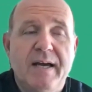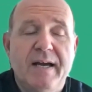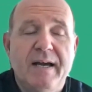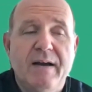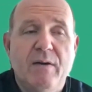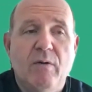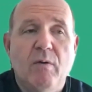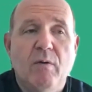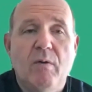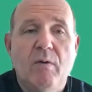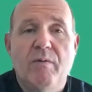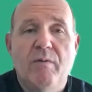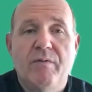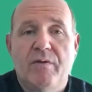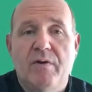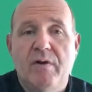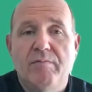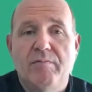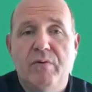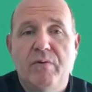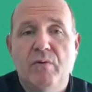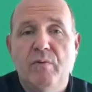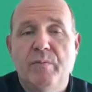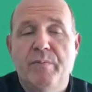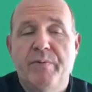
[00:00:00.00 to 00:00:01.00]
overall
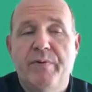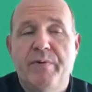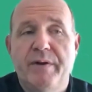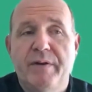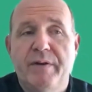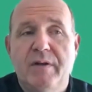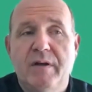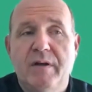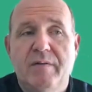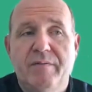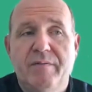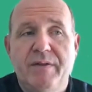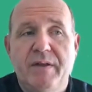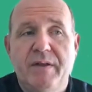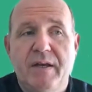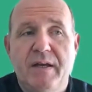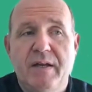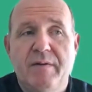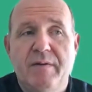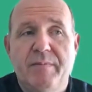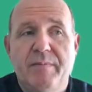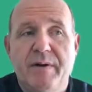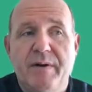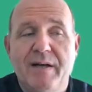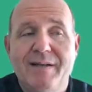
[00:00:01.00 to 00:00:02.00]
blueprint of the
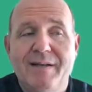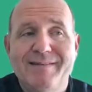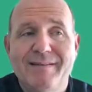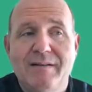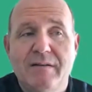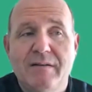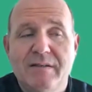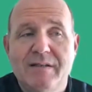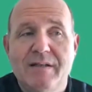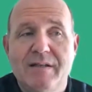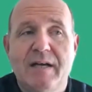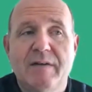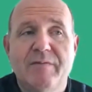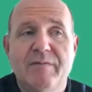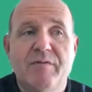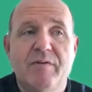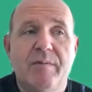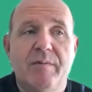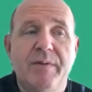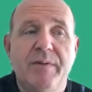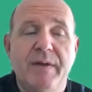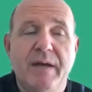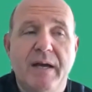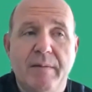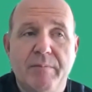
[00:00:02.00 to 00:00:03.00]
enterprise looks like
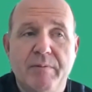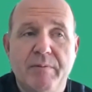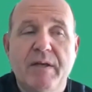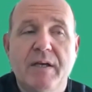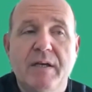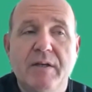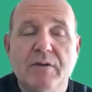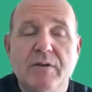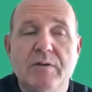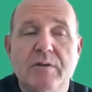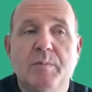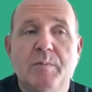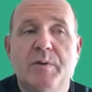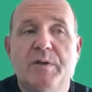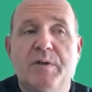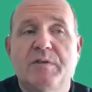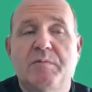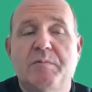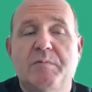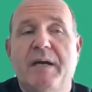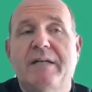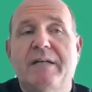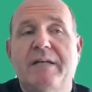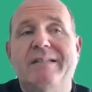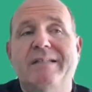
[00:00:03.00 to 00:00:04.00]
from the application
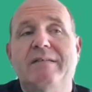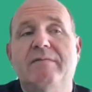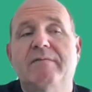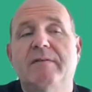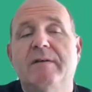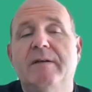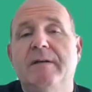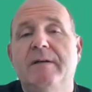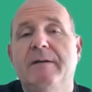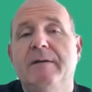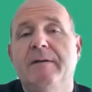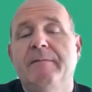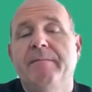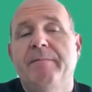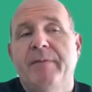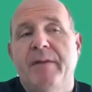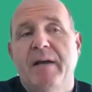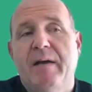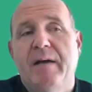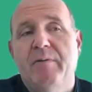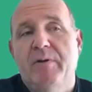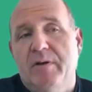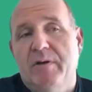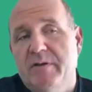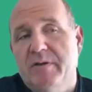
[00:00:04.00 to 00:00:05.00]
perspective.
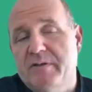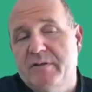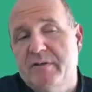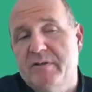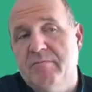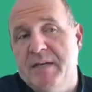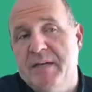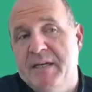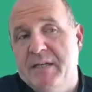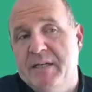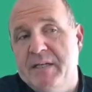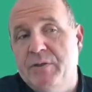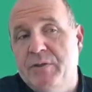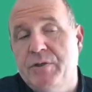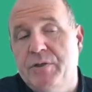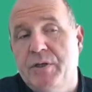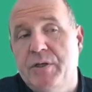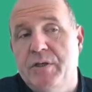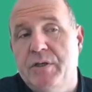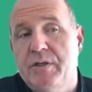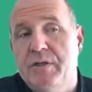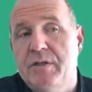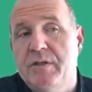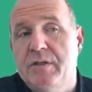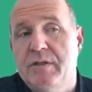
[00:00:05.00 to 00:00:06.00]
I would also
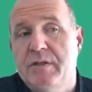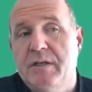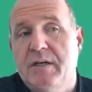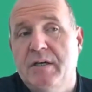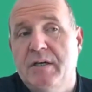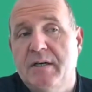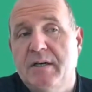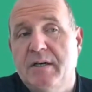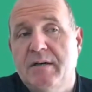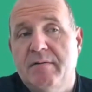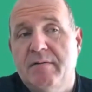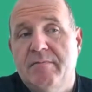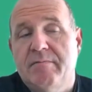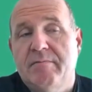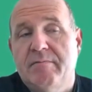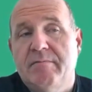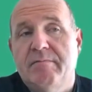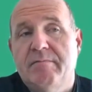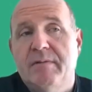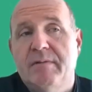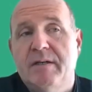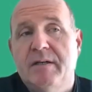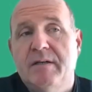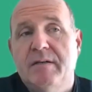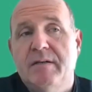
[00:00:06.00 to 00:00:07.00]
mention,
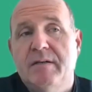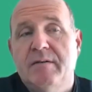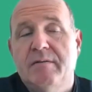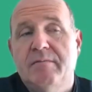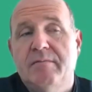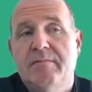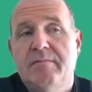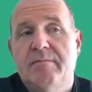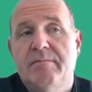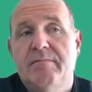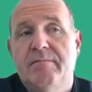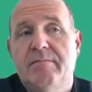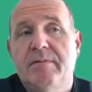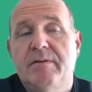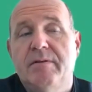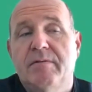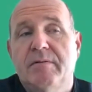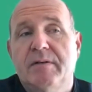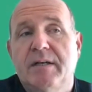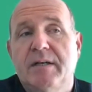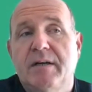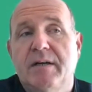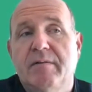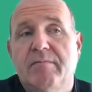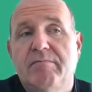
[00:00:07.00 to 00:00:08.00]
kind
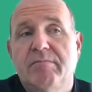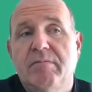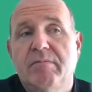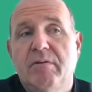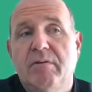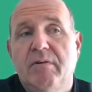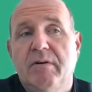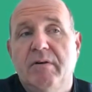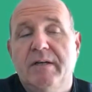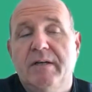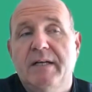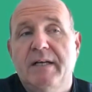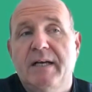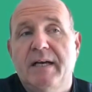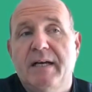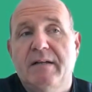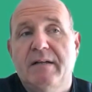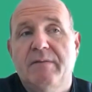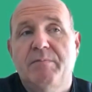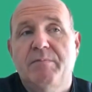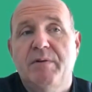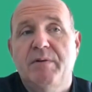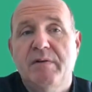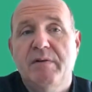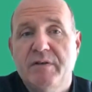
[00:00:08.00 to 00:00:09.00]
of looking
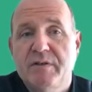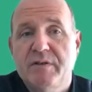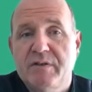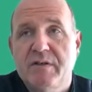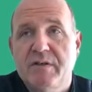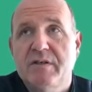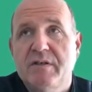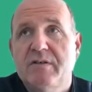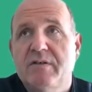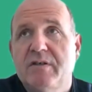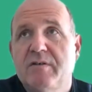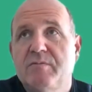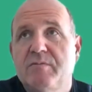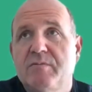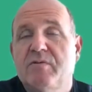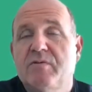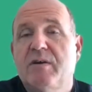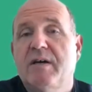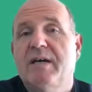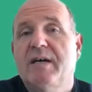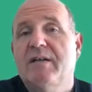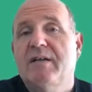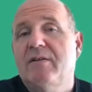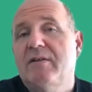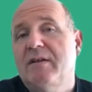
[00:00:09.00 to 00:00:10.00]
at privileged systems,
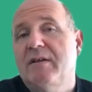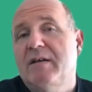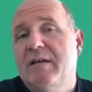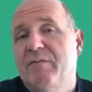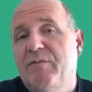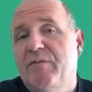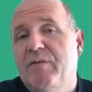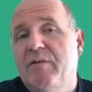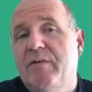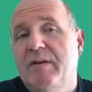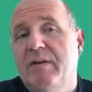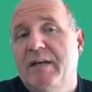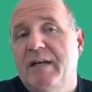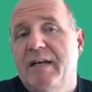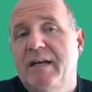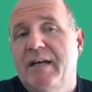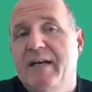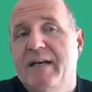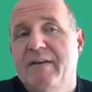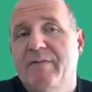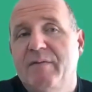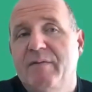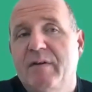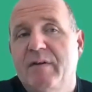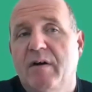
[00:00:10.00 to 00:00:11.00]
right? If
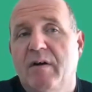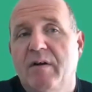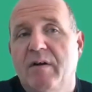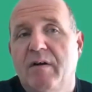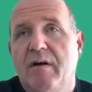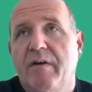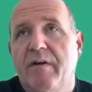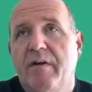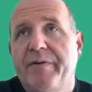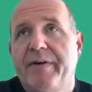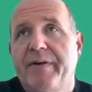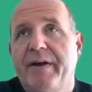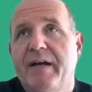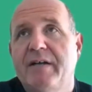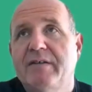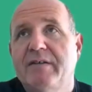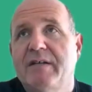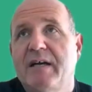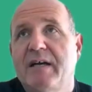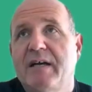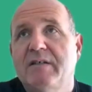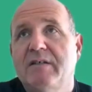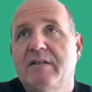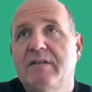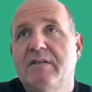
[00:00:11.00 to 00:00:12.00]
an unauthorized
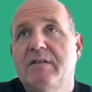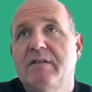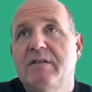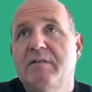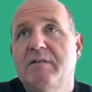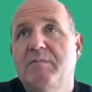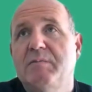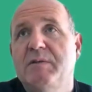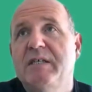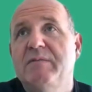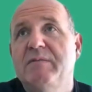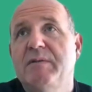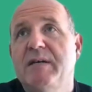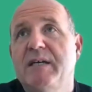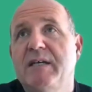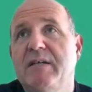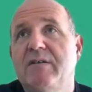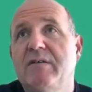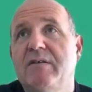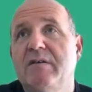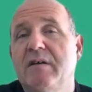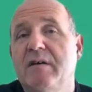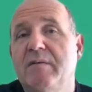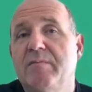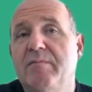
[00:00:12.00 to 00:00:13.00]
access is being made
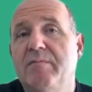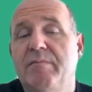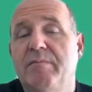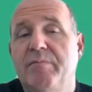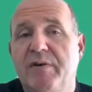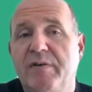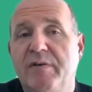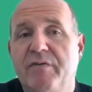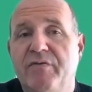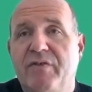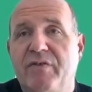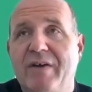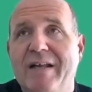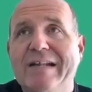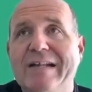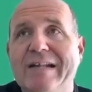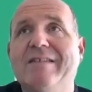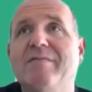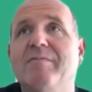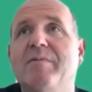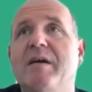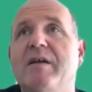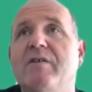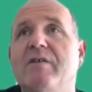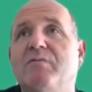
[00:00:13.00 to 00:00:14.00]
to a privileged
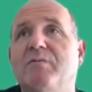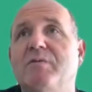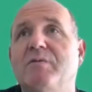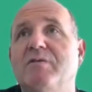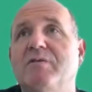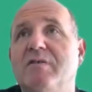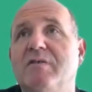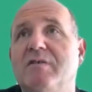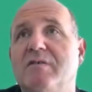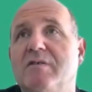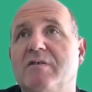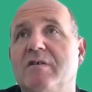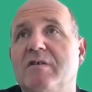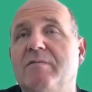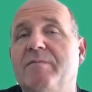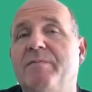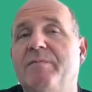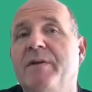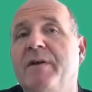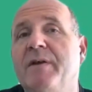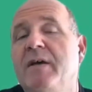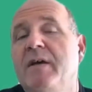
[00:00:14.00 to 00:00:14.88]
identity management system,